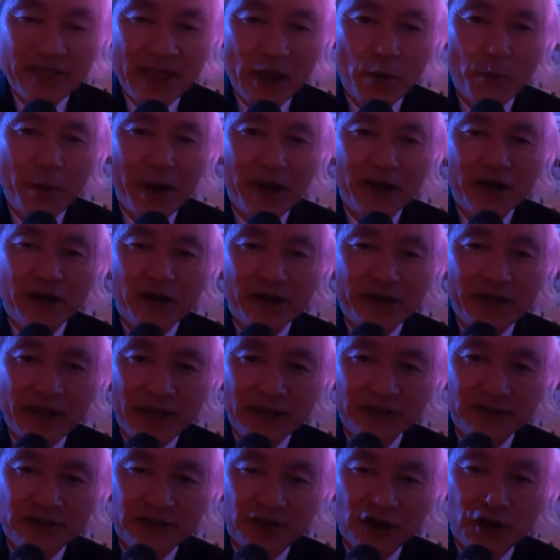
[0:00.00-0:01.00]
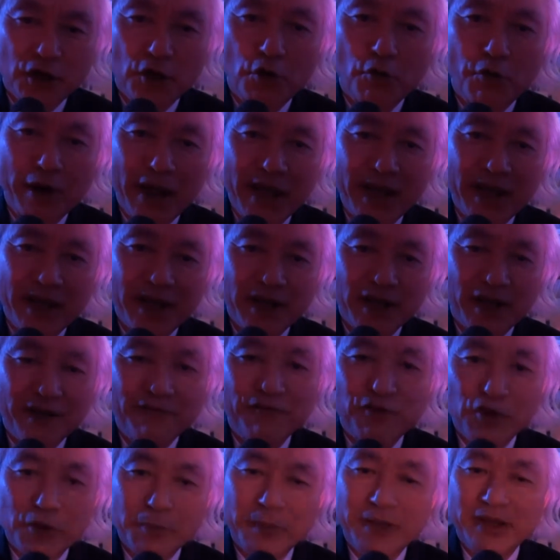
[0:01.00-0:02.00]
they went against the grain
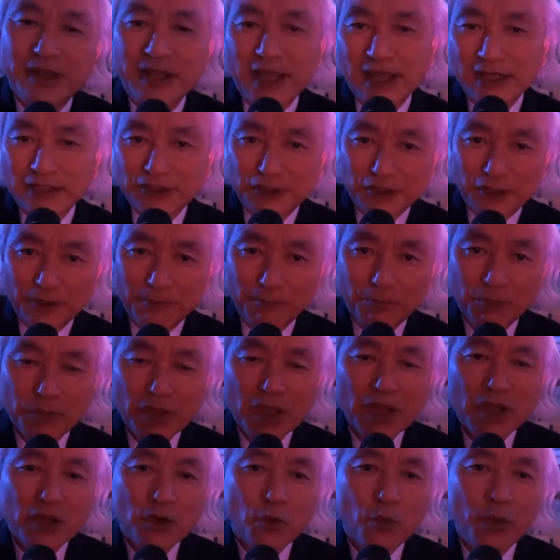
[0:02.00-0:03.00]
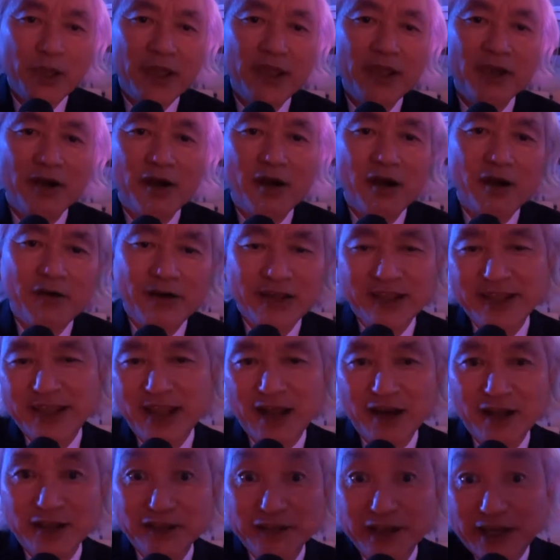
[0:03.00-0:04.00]
of human nature. We are
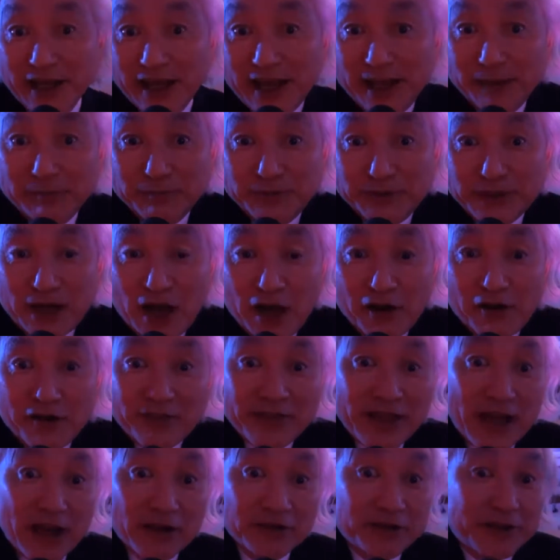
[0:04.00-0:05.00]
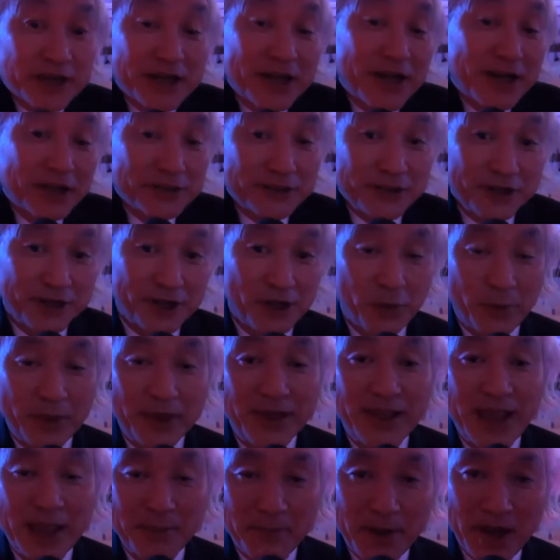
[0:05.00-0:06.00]
intelligent apes. 100,000 years ago,
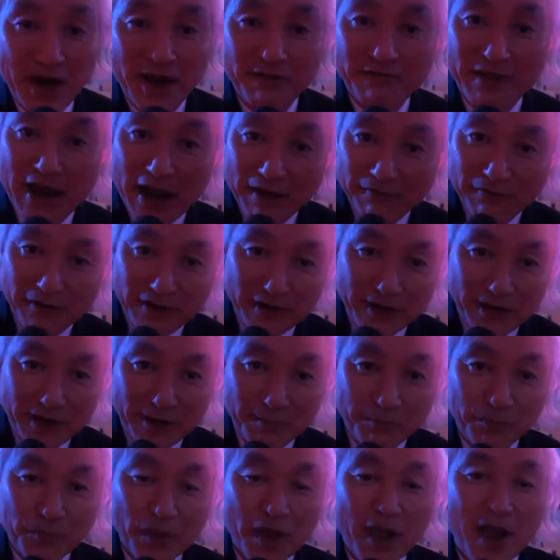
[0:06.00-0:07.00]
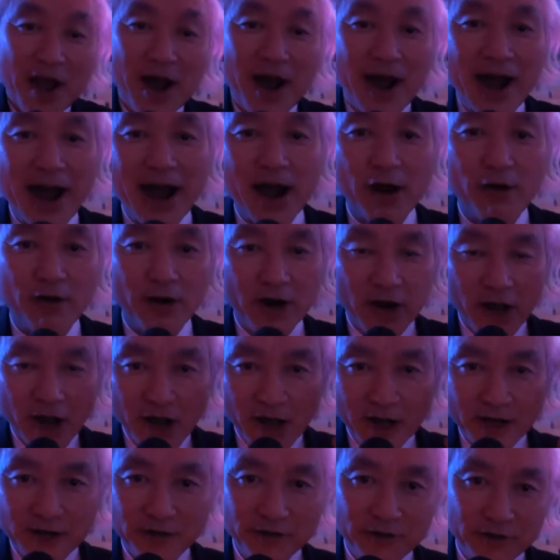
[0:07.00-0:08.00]
we came out of Africa. Our
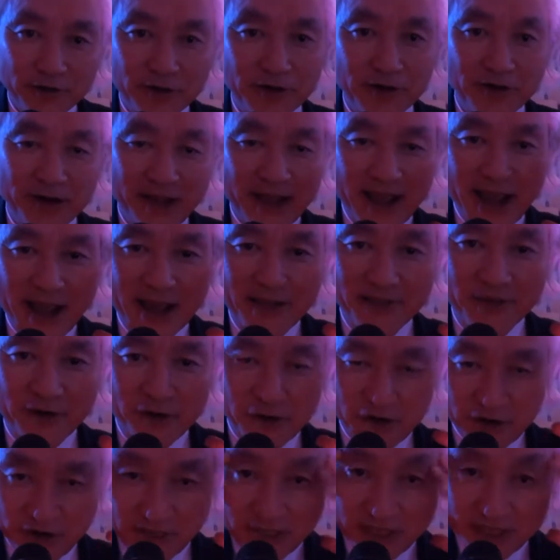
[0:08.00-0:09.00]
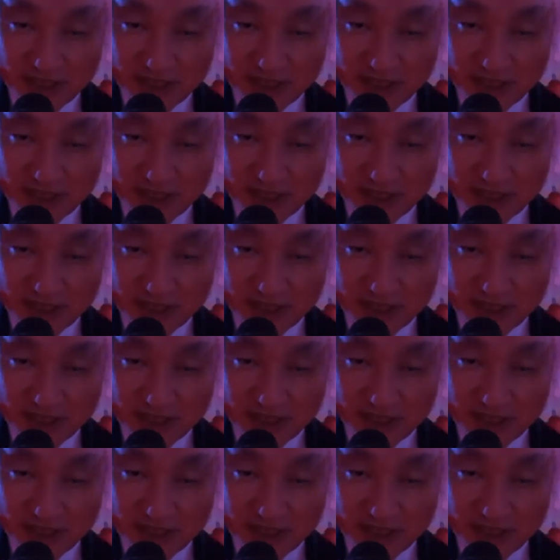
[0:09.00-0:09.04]
hunter-gatherer